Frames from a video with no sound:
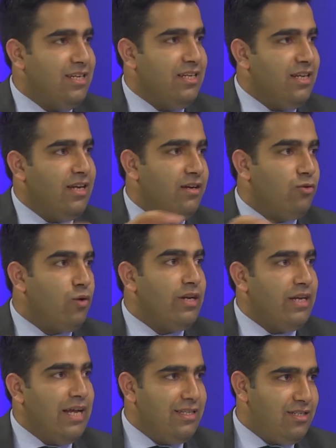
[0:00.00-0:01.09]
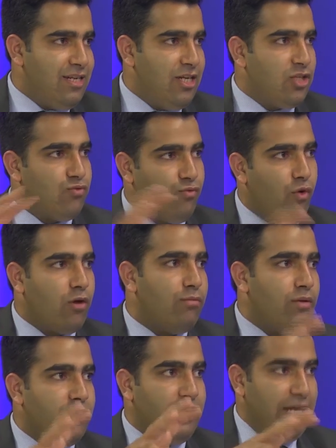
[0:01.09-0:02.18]
Indian 29 states
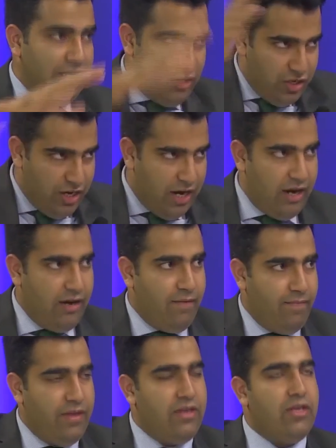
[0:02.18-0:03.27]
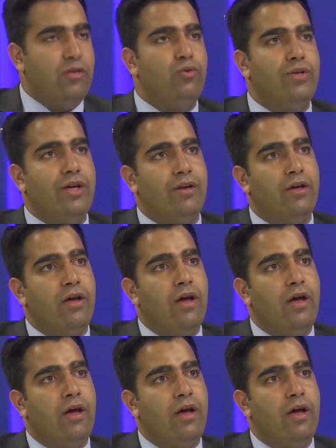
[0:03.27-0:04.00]
formed Indian Union.